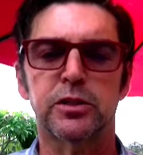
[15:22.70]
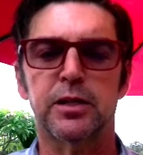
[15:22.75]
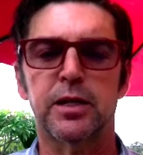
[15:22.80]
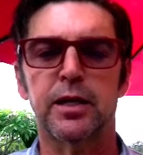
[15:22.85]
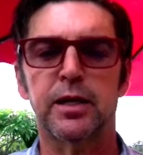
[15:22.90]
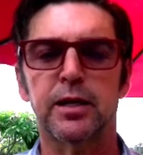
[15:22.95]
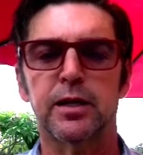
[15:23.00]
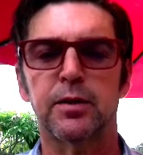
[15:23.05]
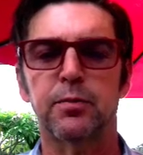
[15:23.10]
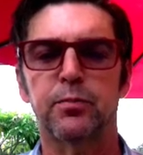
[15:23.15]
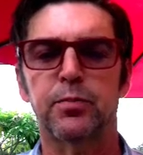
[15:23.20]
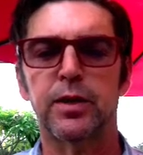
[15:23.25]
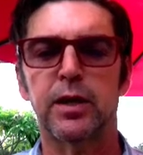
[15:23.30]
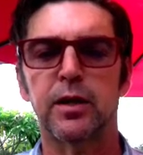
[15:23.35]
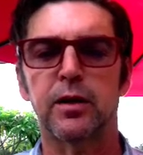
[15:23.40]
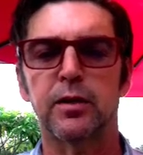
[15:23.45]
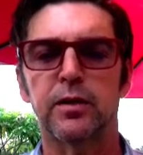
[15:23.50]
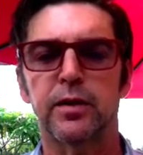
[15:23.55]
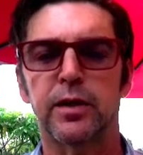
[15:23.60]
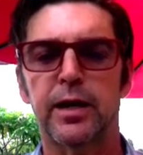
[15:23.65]
kind of
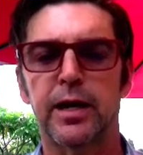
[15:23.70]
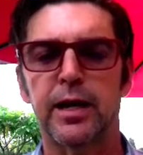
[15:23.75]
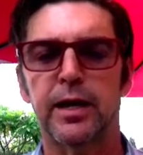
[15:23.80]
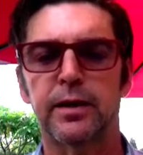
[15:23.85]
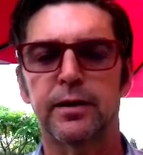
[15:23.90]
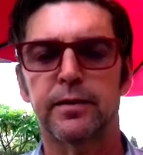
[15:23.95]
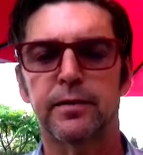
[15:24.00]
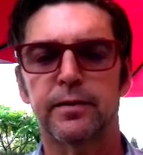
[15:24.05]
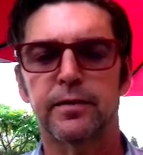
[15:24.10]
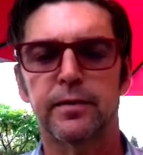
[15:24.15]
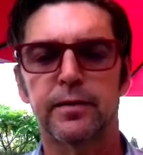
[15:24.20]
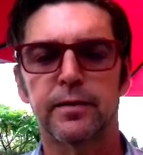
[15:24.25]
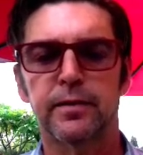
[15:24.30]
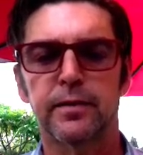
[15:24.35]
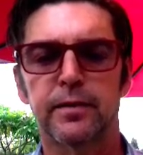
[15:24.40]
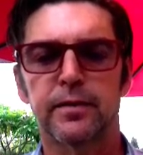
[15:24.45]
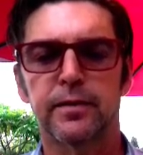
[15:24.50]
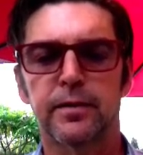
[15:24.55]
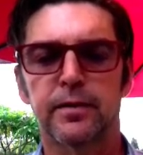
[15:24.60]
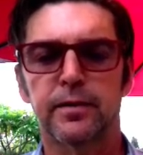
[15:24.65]
compare that.
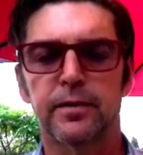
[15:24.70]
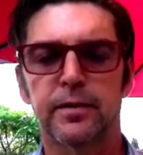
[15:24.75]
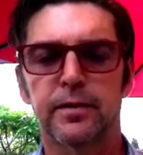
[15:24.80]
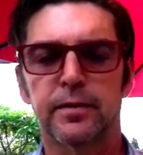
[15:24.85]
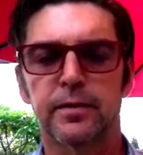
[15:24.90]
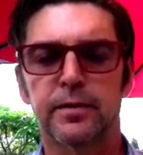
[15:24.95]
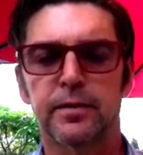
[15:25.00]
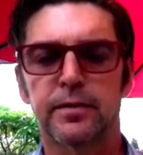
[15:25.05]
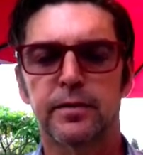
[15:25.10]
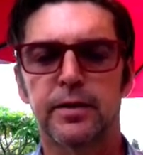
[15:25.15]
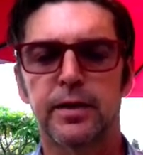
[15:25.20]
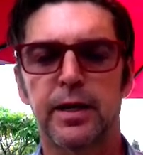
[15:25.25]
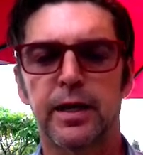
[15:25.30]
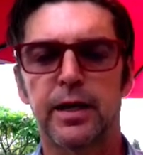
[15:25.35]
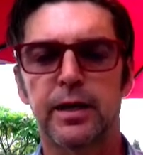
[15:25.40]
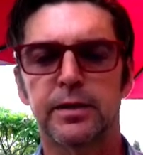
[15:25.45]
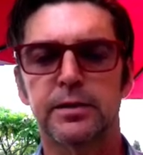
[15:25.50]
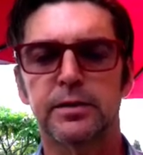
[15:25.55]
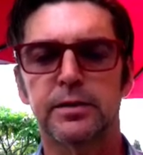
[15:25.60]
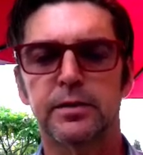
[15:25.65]

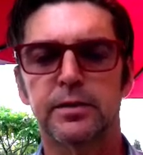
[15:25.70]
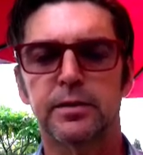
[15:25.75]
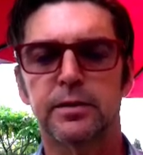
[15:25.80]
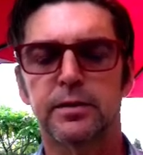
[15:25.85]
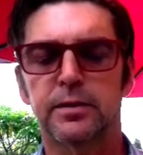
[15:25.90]
Test.